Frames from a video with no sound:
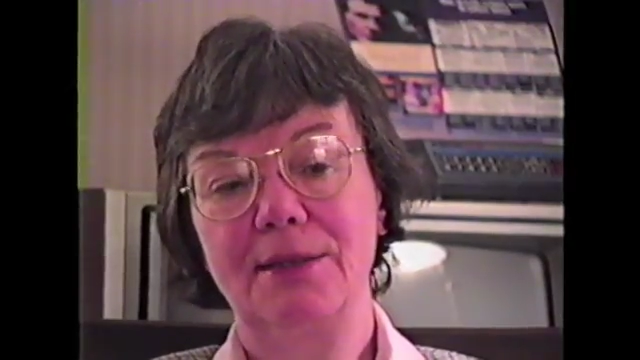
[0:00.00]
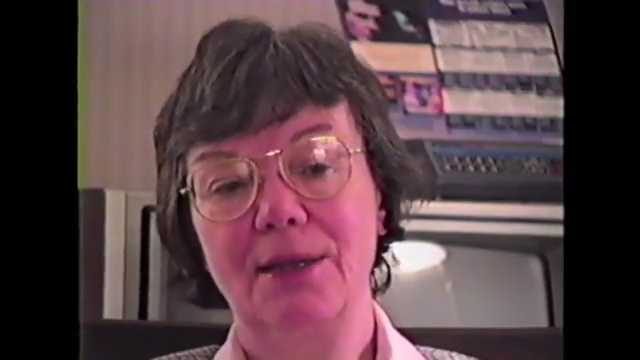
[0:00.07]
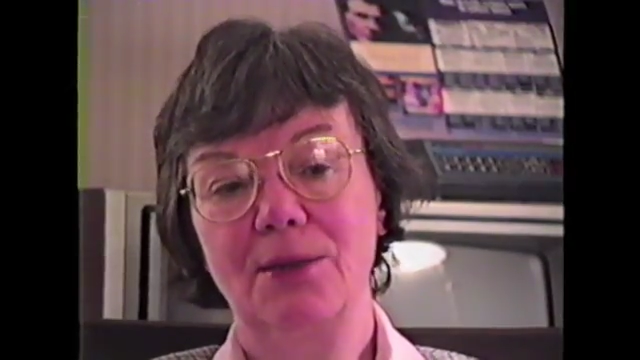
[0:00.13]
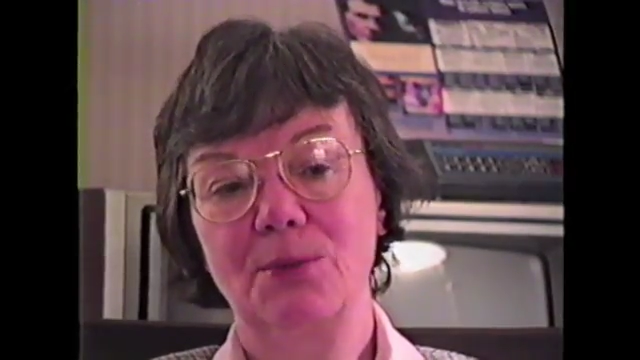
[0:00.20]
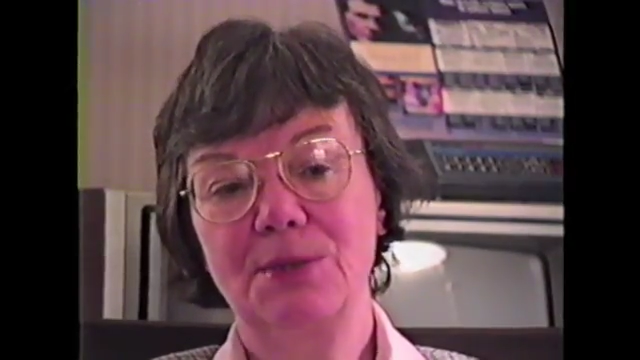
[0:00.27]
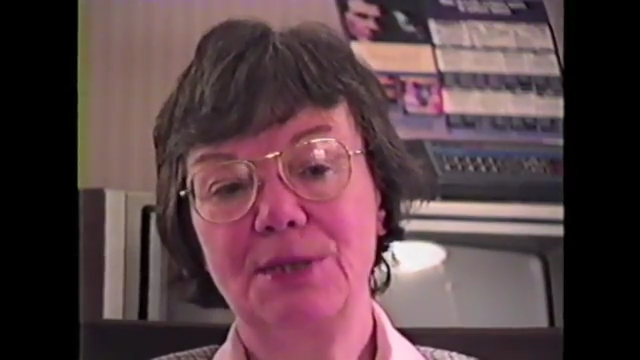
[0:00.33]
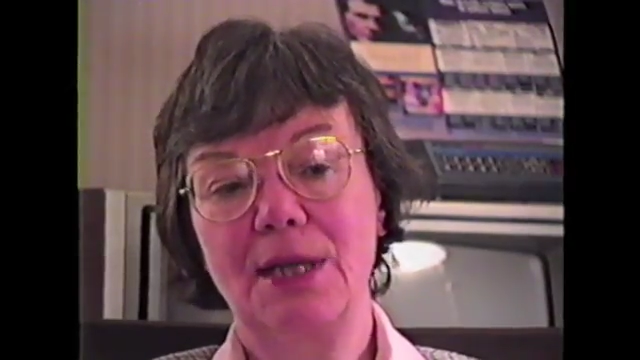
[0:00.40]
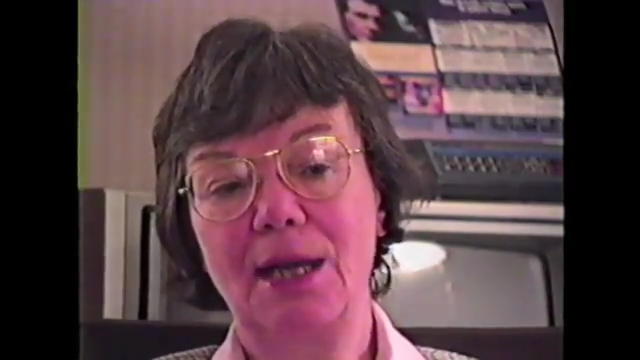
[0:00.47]
there
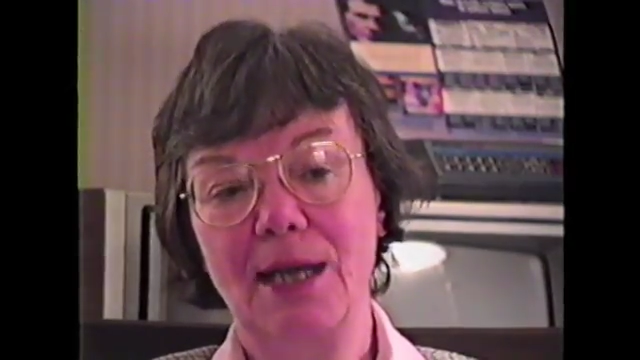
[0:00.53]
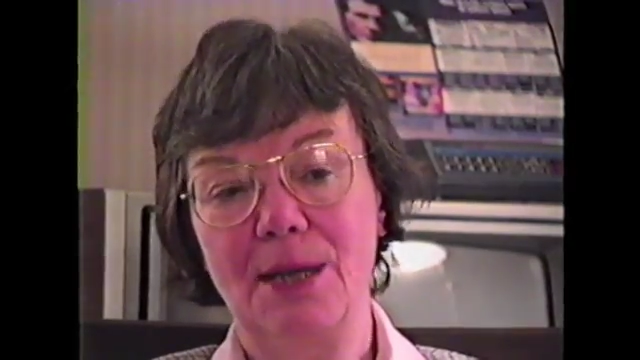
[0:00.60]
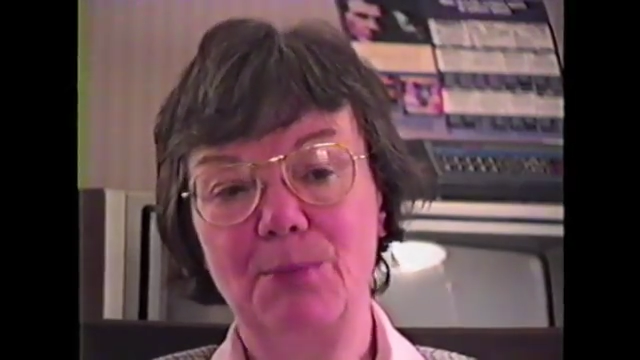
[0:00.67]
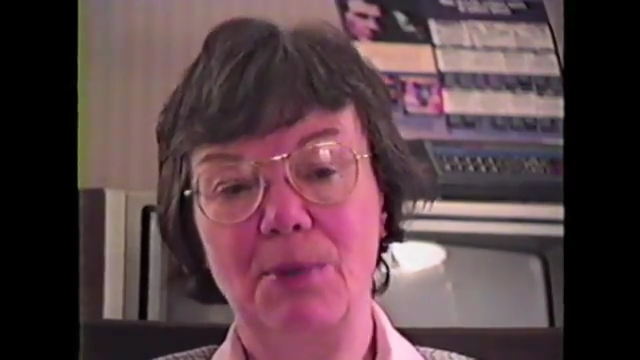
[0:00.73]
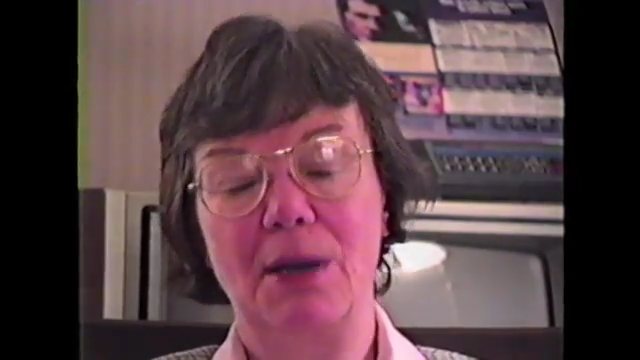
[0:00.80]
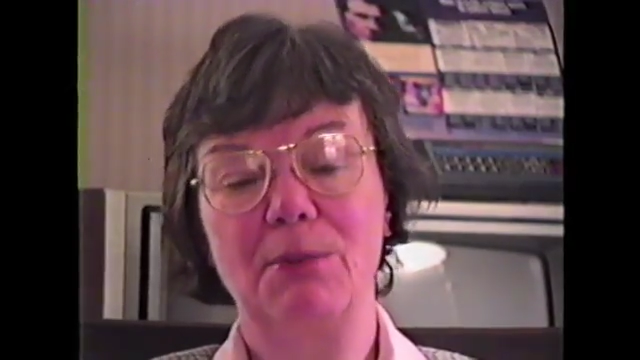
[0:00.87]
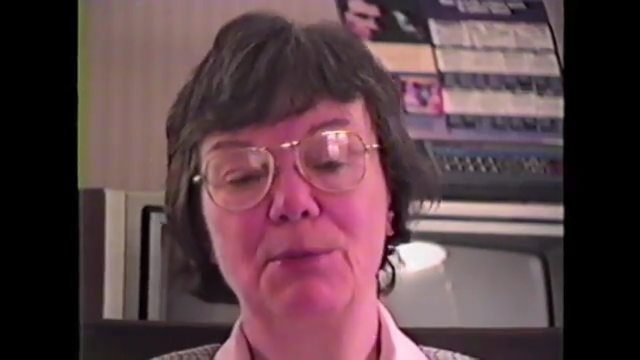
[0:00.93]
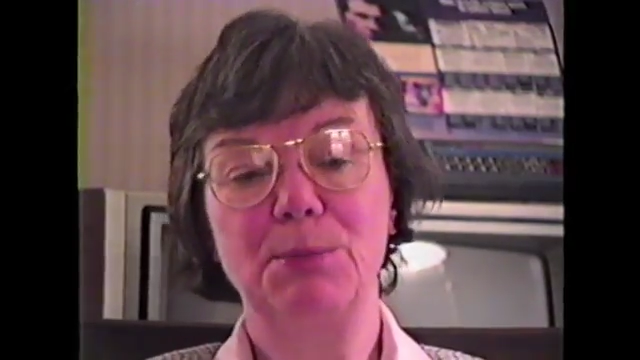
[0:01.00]
was a high
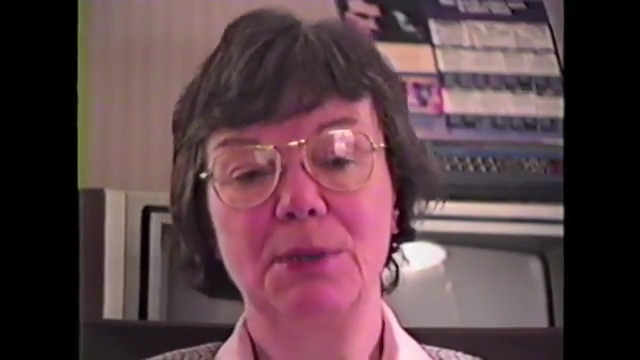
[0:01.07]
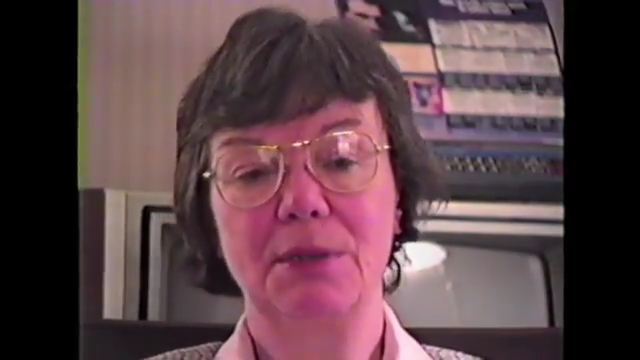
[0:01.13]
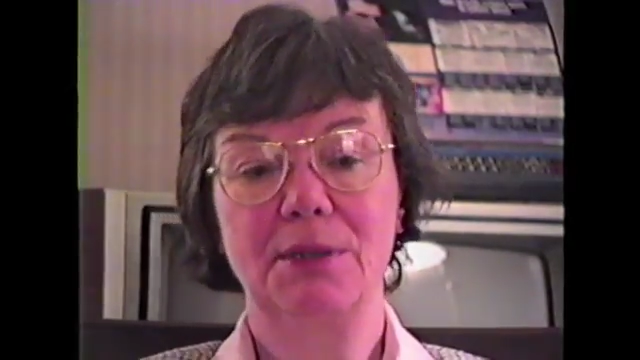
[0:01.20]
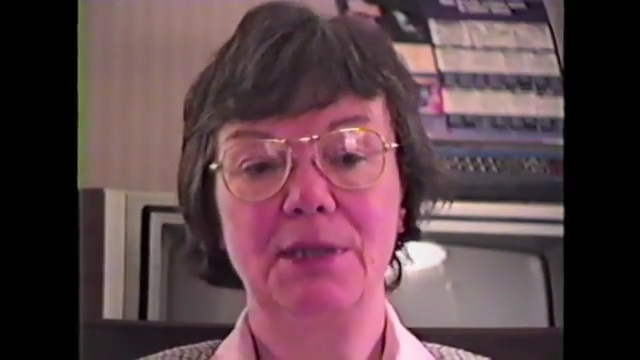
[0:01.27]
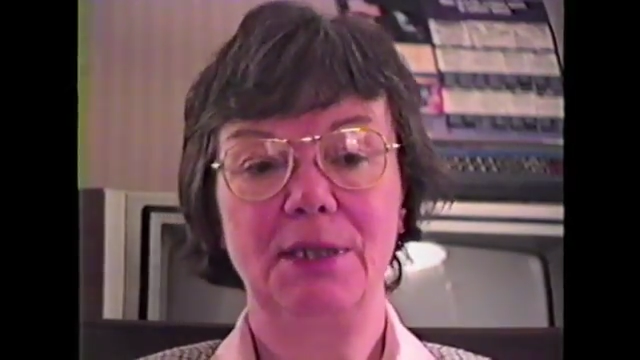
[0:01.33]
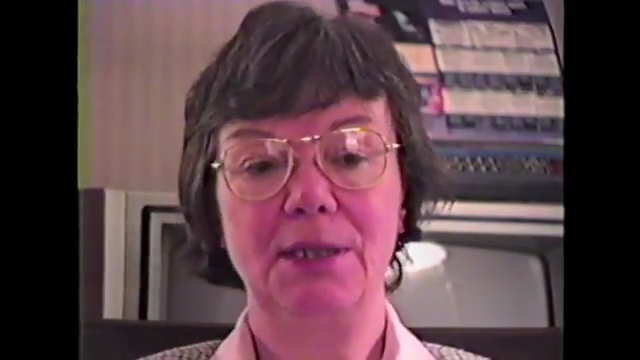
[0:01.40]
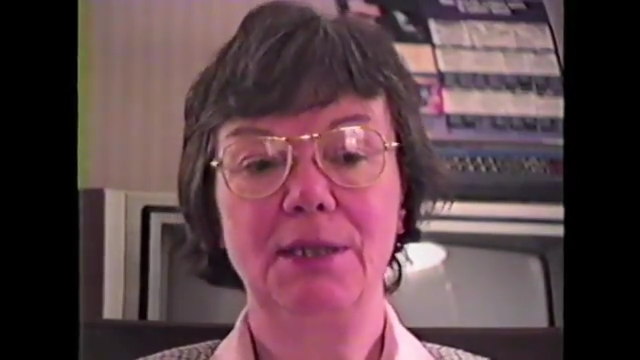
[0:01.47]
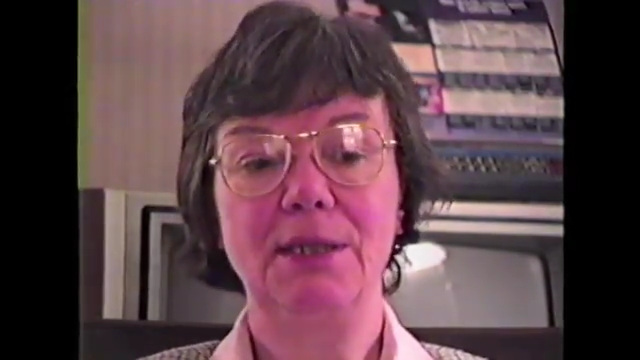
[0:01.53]

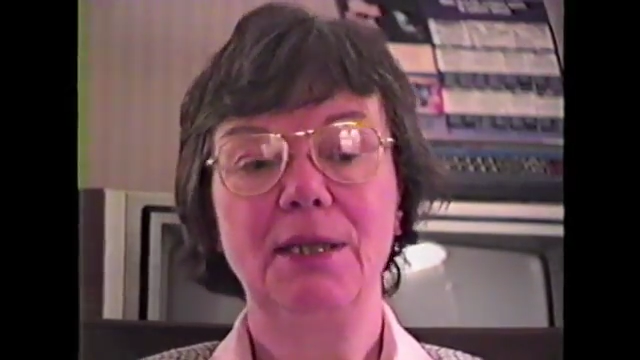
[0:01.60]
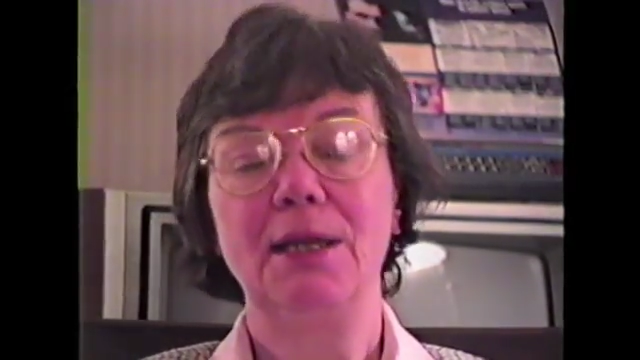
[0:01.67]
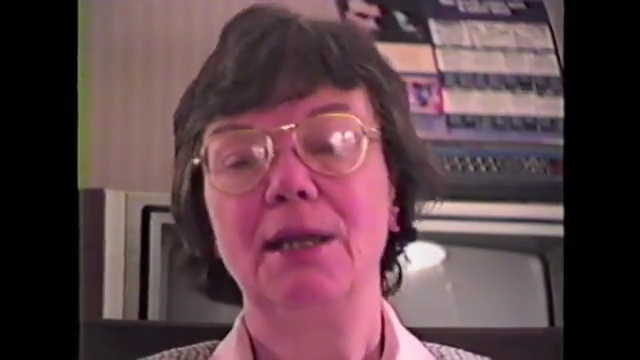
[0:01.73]
probability